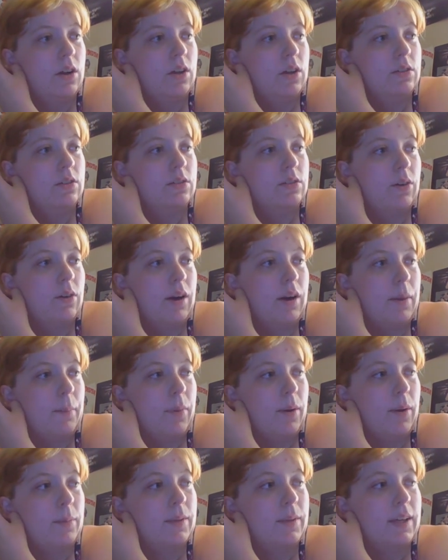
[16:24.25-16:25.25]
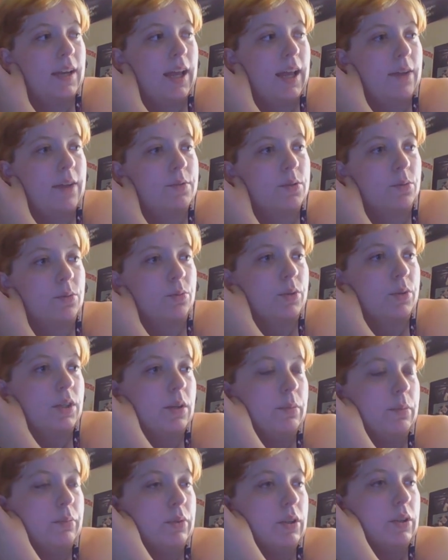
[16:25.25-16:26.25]
So I'm probably gonna have to
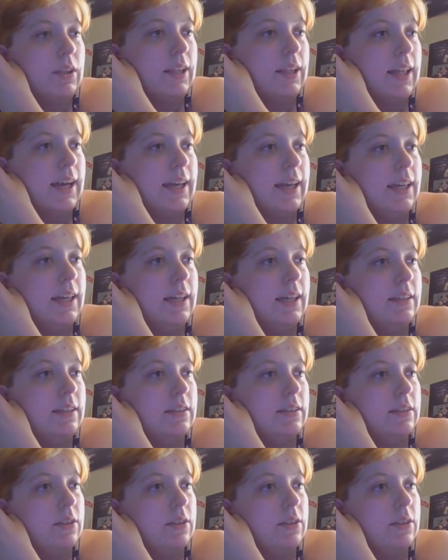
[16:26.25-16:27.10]
reapply it,